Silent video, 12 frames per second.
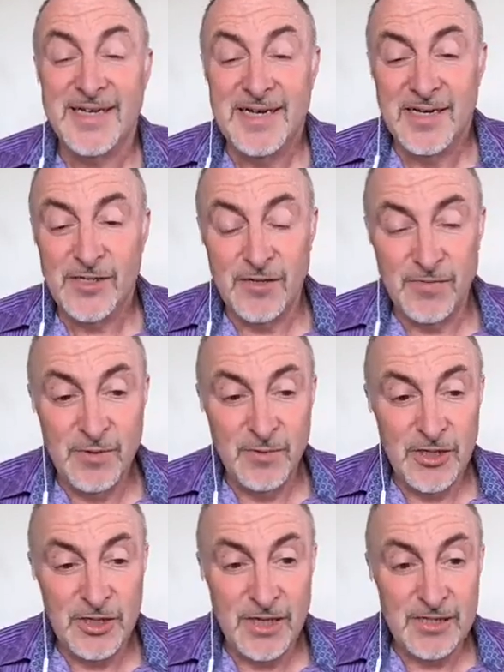So if you want
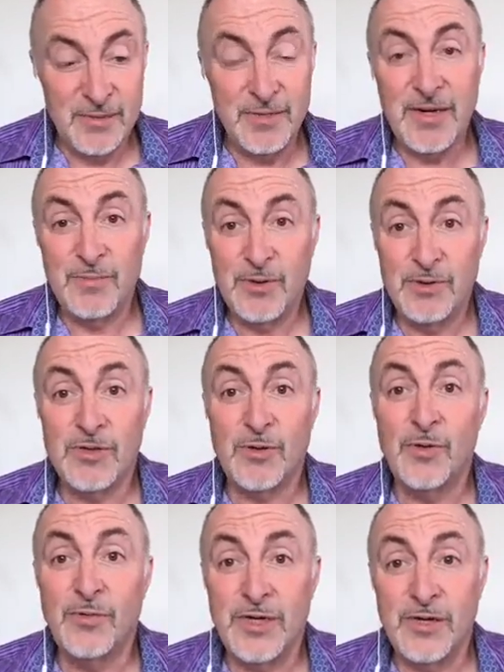to shake somebody up who's
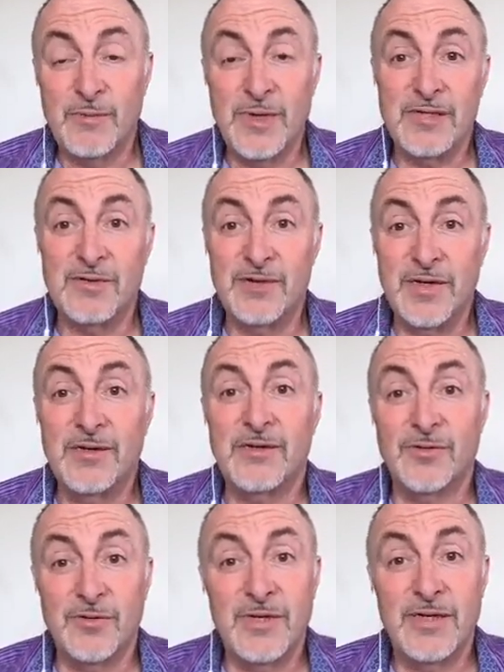courting you but doesn't really
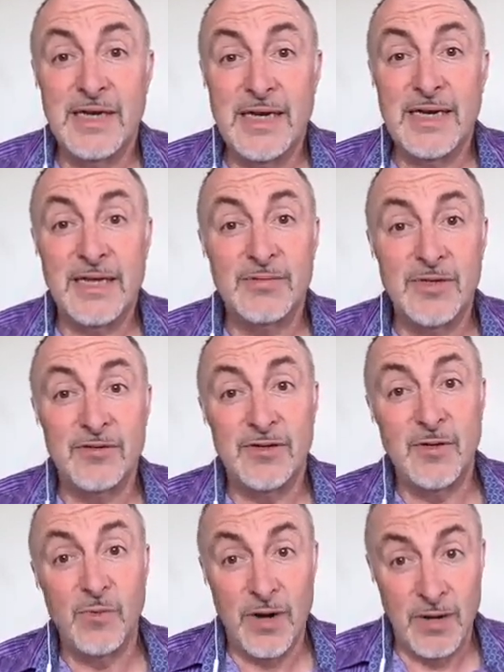truly dedicate themselves to you
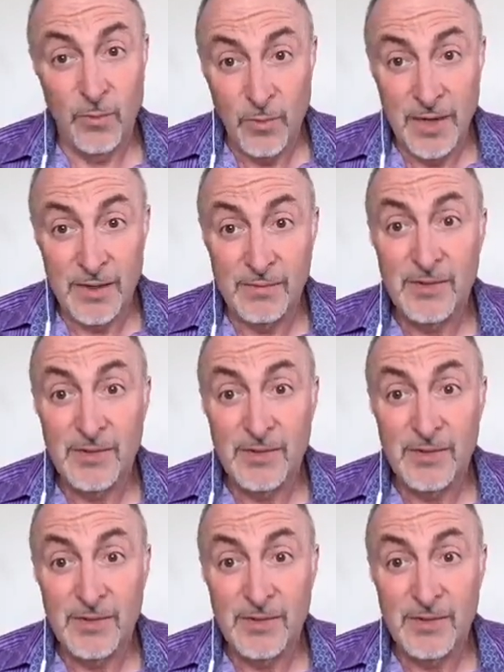one-on-one